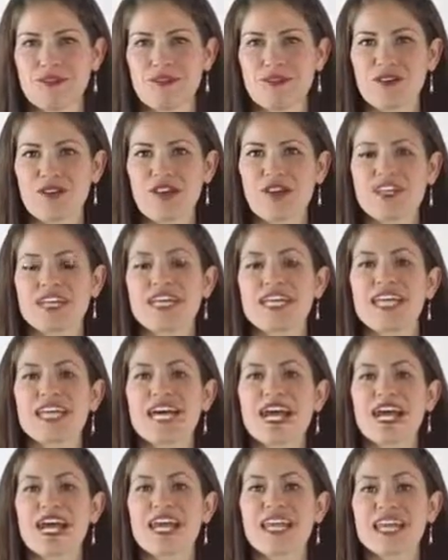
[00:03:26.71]
Okay?
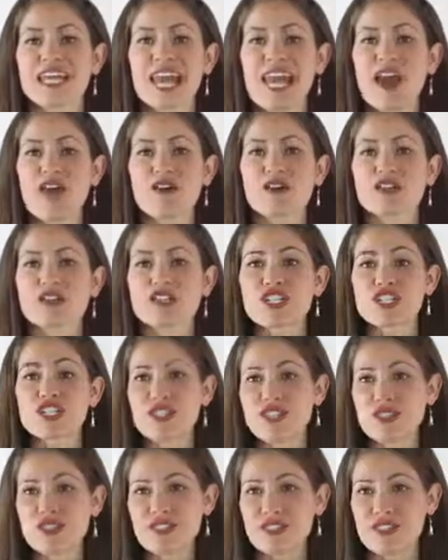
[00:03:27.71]
Now, to
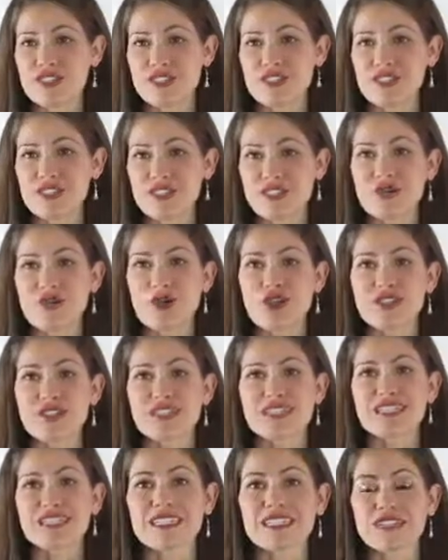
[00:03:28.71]
do this,
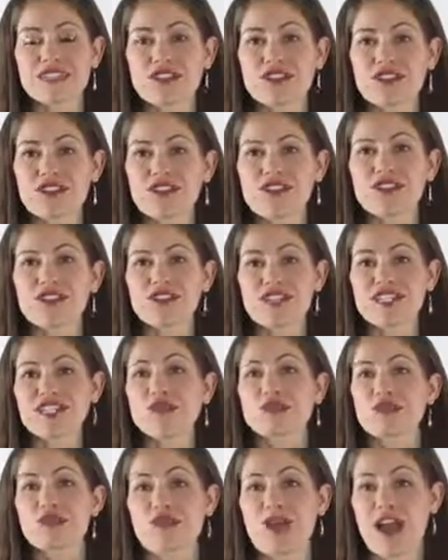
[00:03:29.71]
you'll need
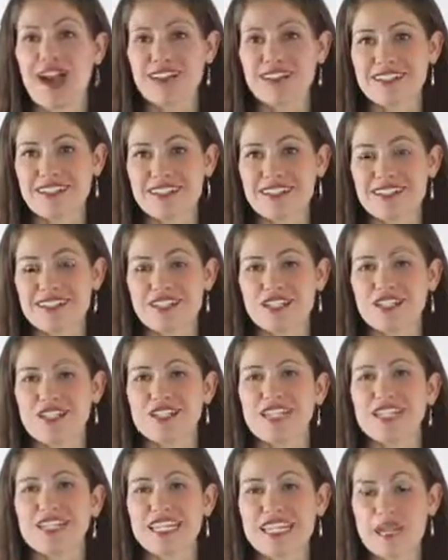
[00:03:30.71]
to practice. To
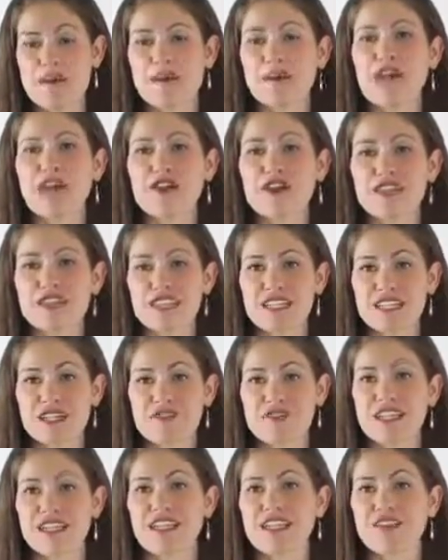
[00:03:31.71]
get better at this,
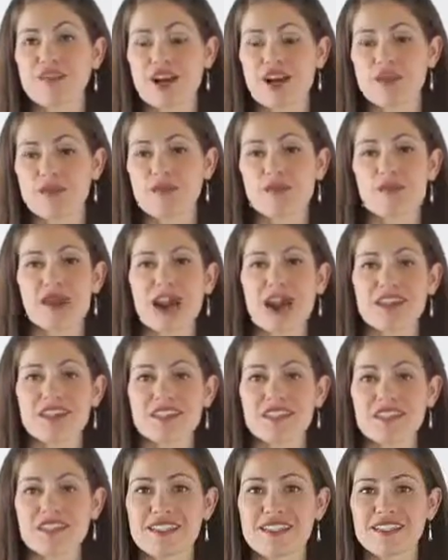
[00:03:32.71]
you need a lot of
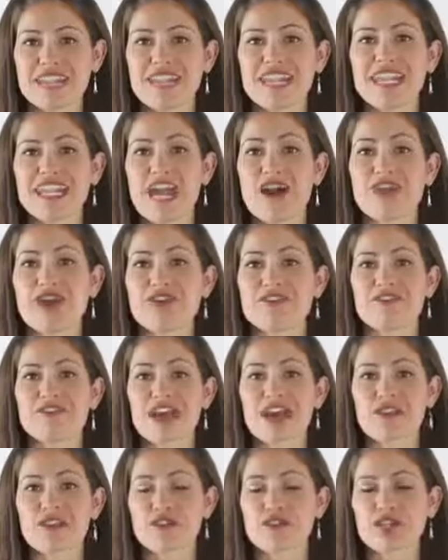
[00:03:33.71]
practice. Now, I
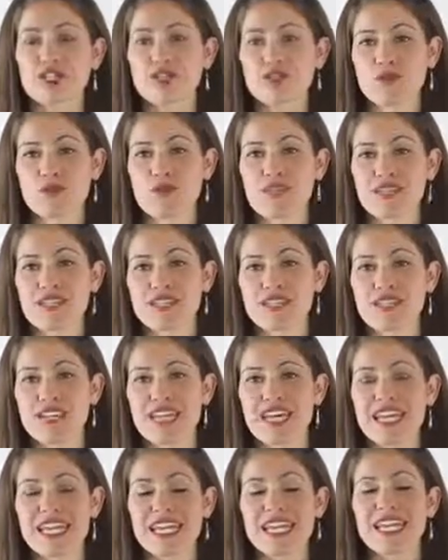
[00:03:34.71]
found a resource
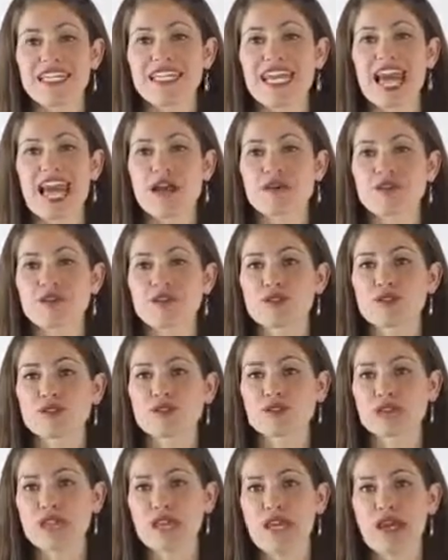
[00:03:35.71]
that is
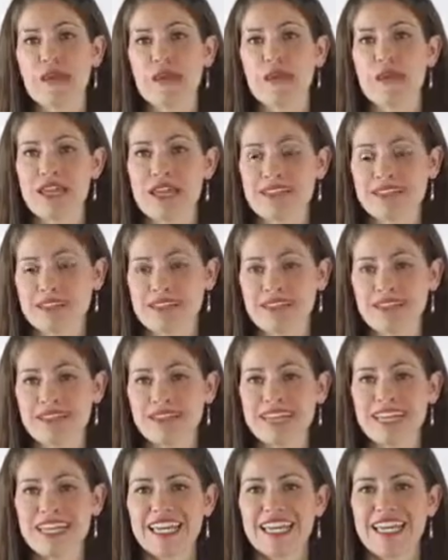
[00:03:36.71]
absolutely
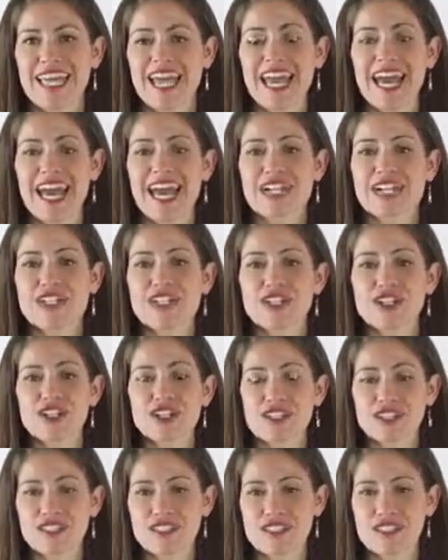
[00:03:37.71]
amazing. And
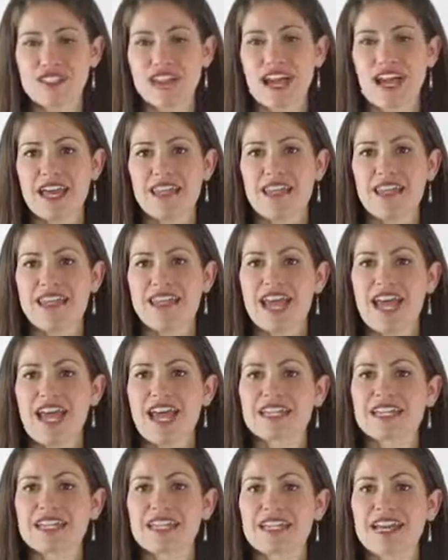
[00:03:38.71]
there's this guy that
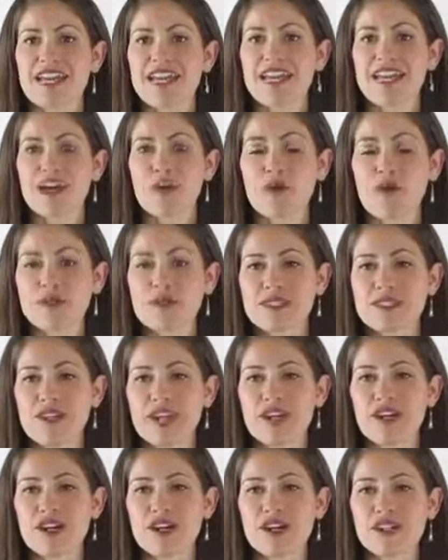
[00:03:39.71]
has a
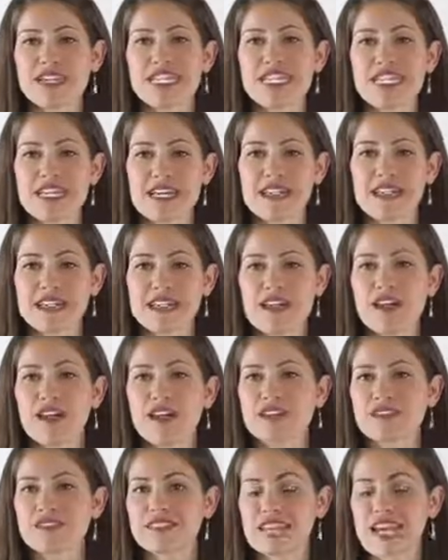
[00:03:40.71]
website called
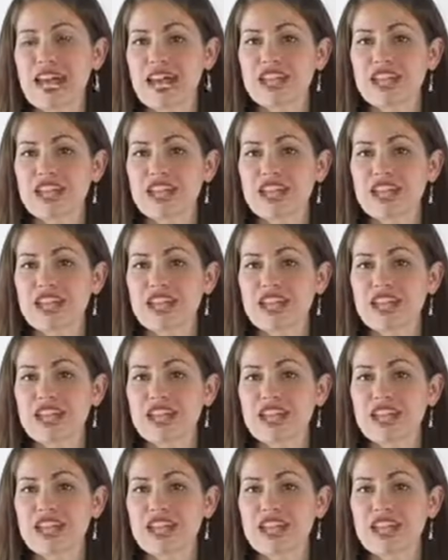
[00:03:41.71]
esl-lab.com.